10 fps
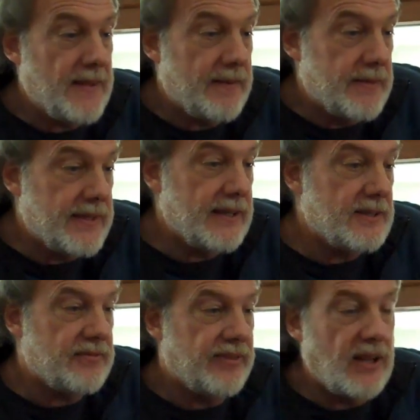
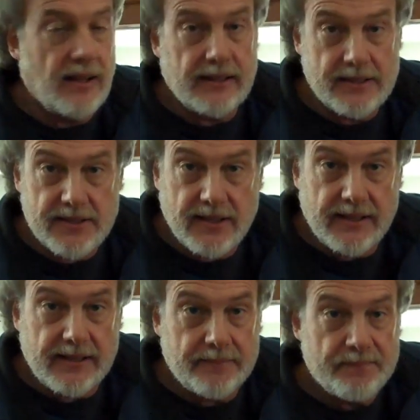Everything's flawless
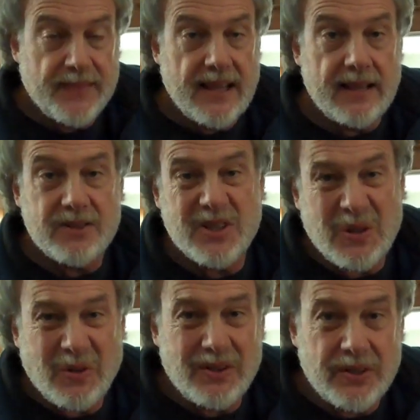on it. And
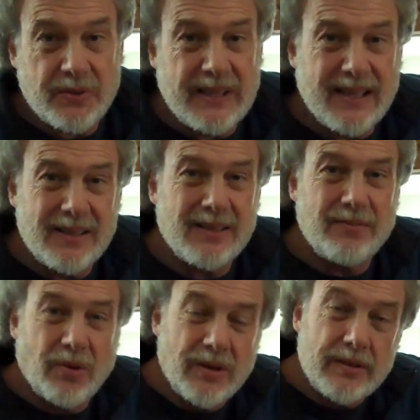so on the 300,
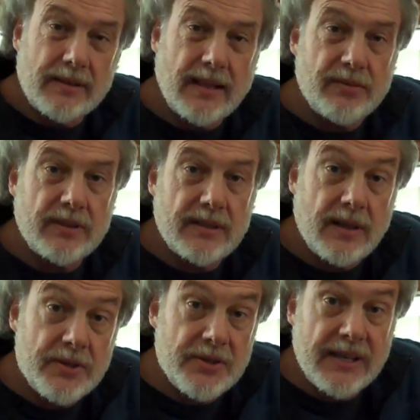400 level
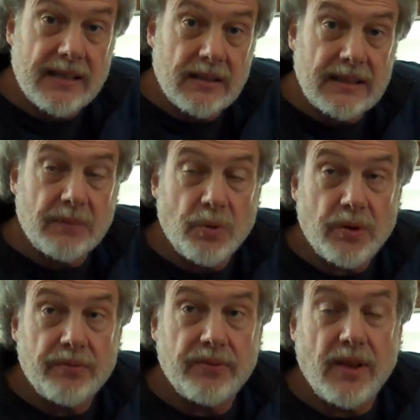guitars, you get a little
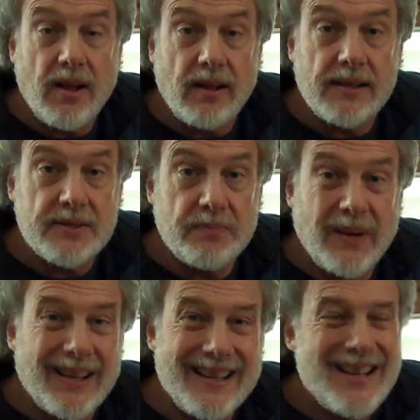more flaws. And
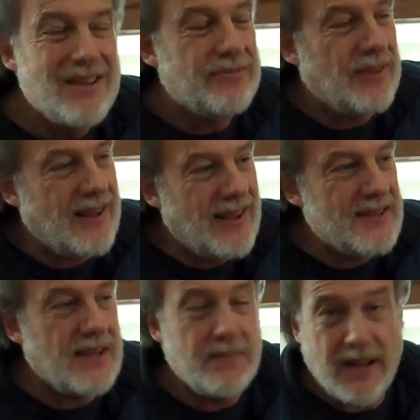by
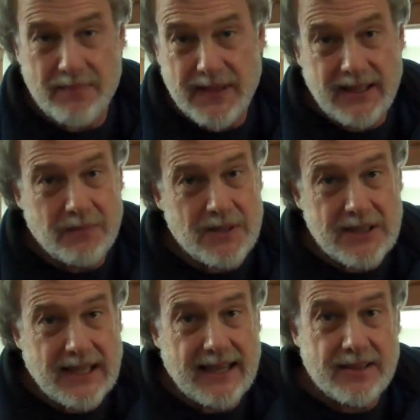flaws, I'm not meaning
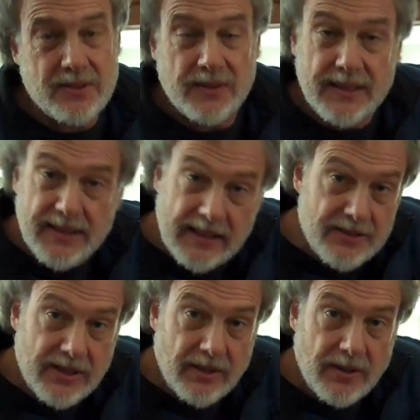mistakes or anything
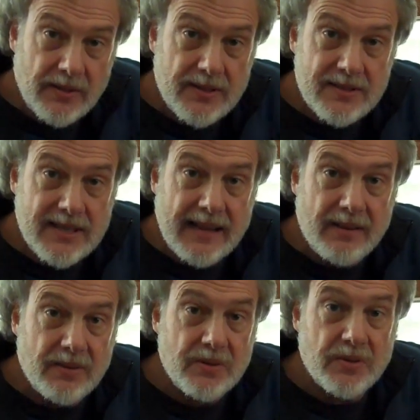that's going to hurt the
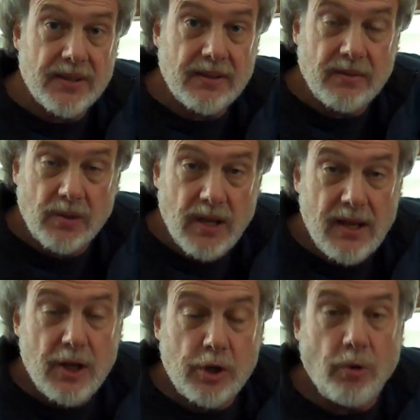sound or the
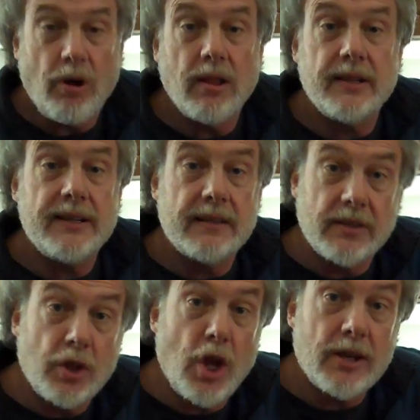quality or
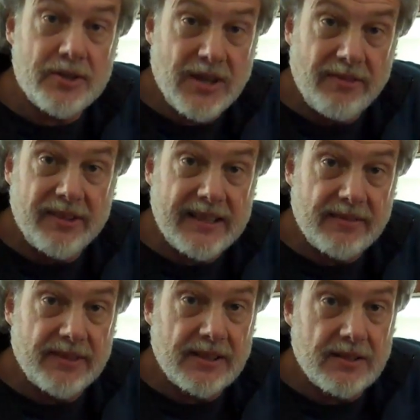the longevity
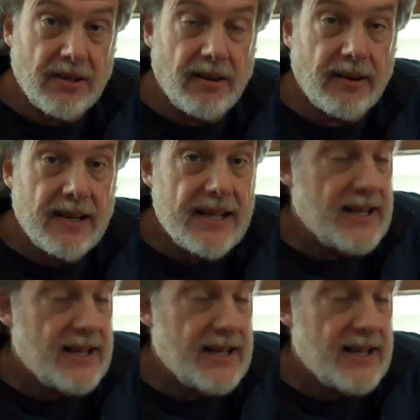of the guitar.